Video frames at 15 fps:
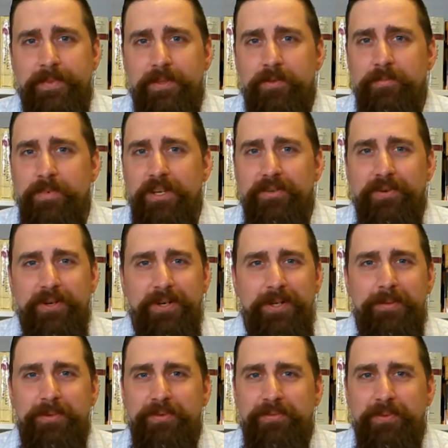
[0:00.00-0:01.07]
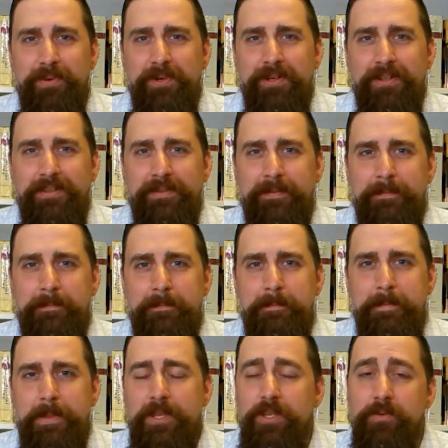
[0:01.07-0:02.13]
You may have heard it before,
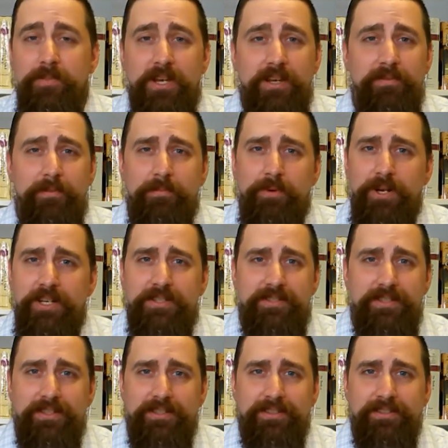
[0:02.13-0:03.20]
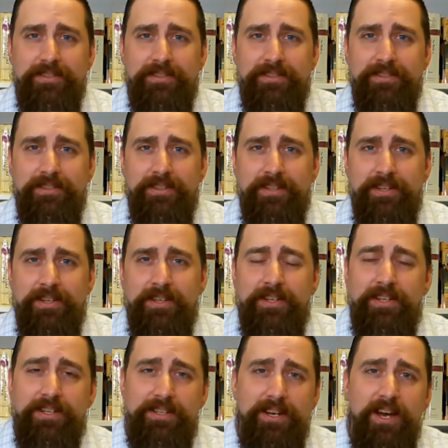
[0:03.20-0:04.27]
you may have embraced it.
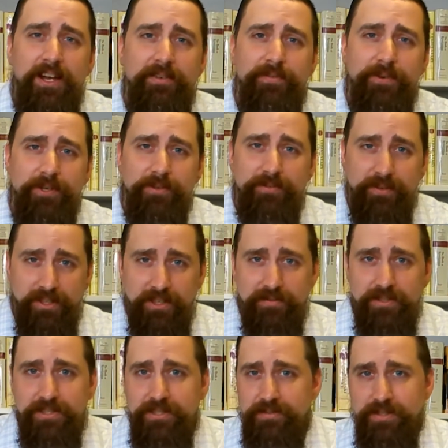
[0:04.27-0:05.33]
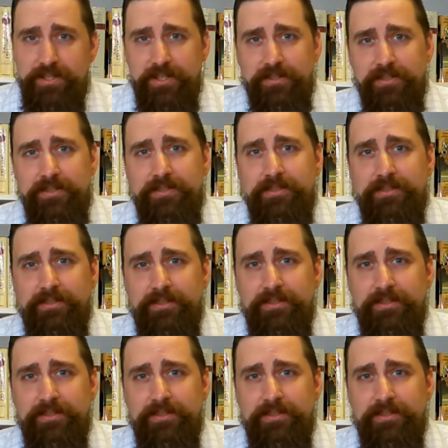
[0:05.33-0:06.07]
He died for your forgiveness of sins,